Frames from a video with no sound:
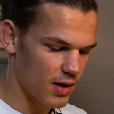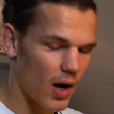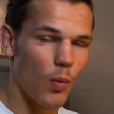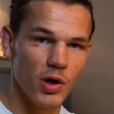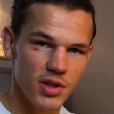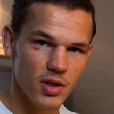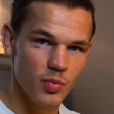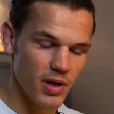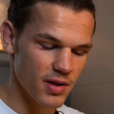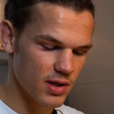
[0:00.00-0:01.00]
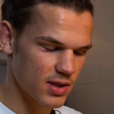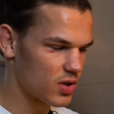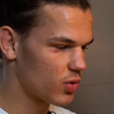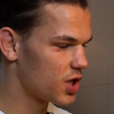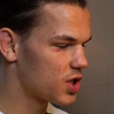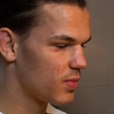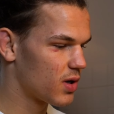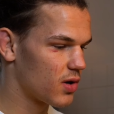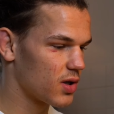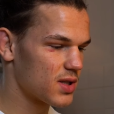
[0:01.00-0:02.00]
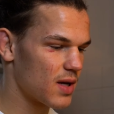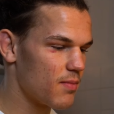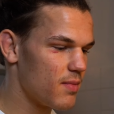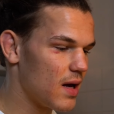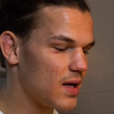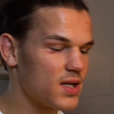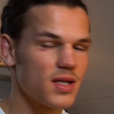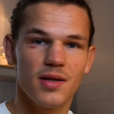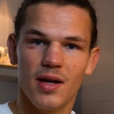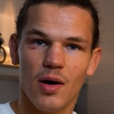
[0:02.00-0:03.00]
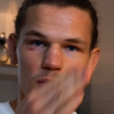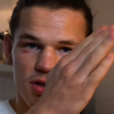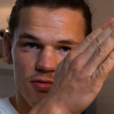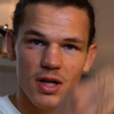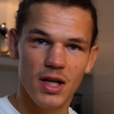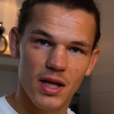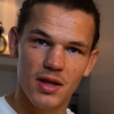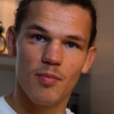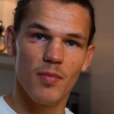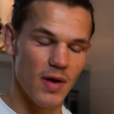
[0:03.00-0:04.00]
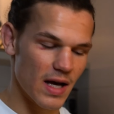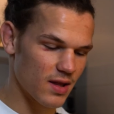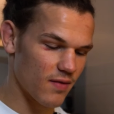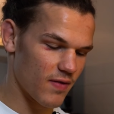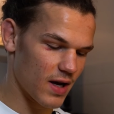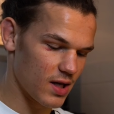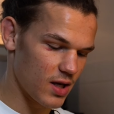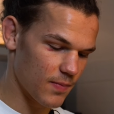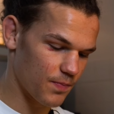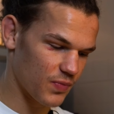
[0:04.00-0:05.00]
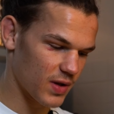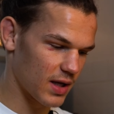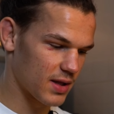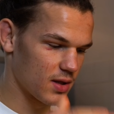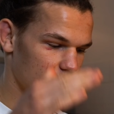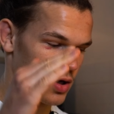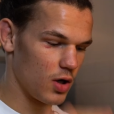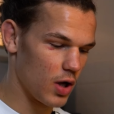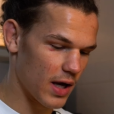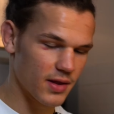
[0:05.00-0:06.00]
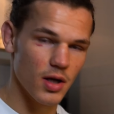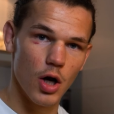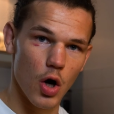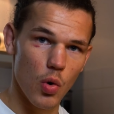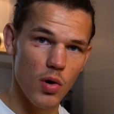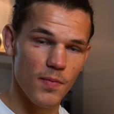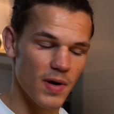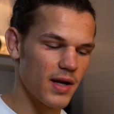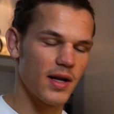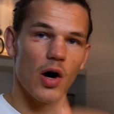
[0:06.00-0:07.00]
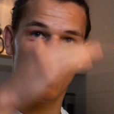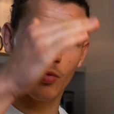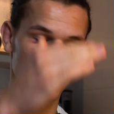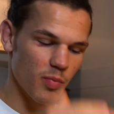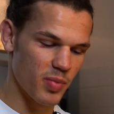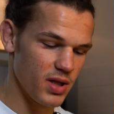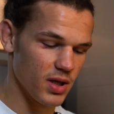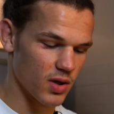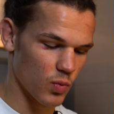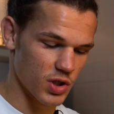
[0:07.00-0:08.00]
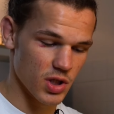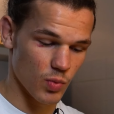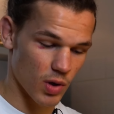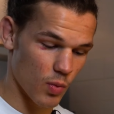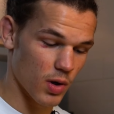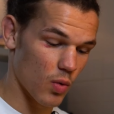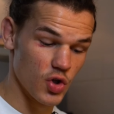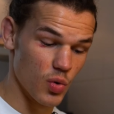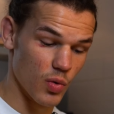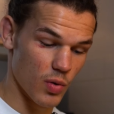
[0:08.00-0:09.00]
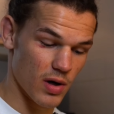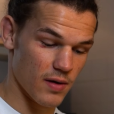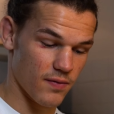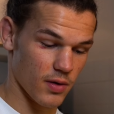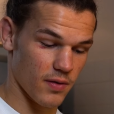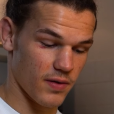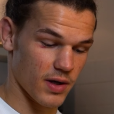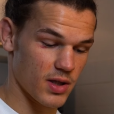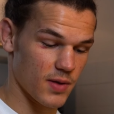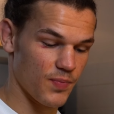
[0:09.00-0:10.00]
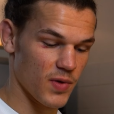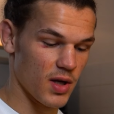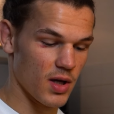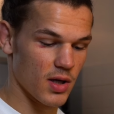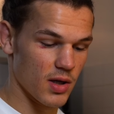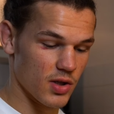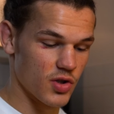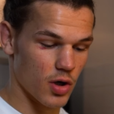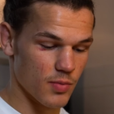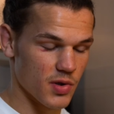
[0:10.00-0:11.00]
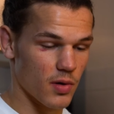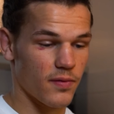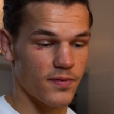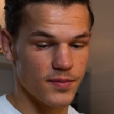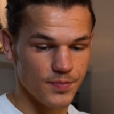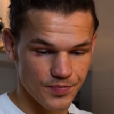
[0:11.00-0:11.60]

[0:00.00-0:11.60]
I wanted to be in that situation because that meant that I was really at the valley, at the low, and now I'm gonna peak, which is what I want to do for the fight, in terms of